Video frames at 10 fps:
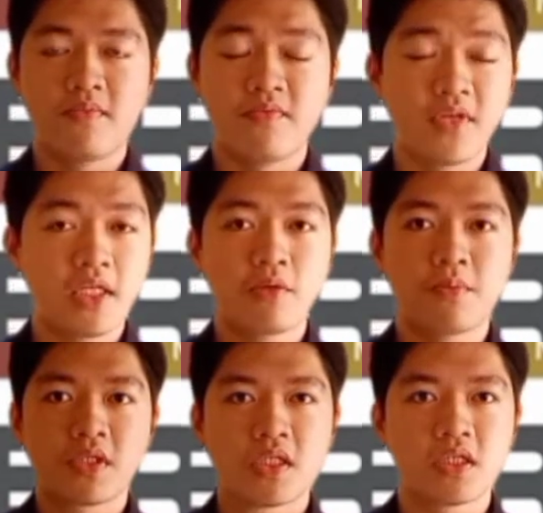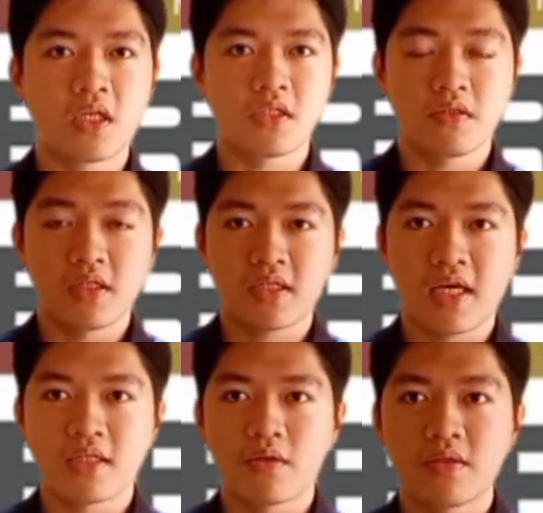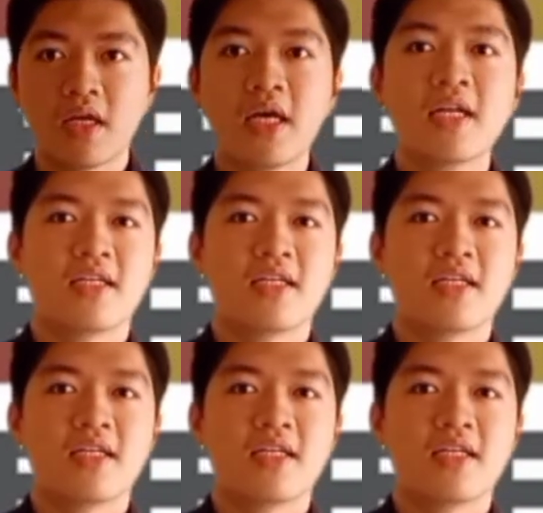video presentation entitled